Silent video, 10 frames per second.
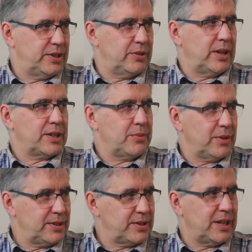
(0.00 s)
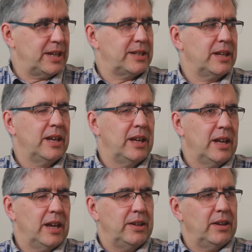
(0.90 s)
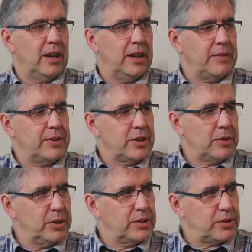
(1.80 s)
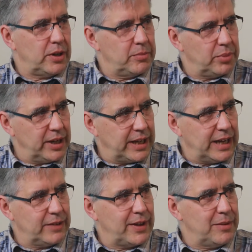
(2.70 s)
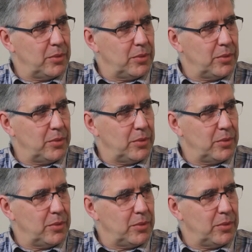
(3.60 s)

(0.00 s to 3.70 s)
to do X, Y, and Z. And every time you try and break out of that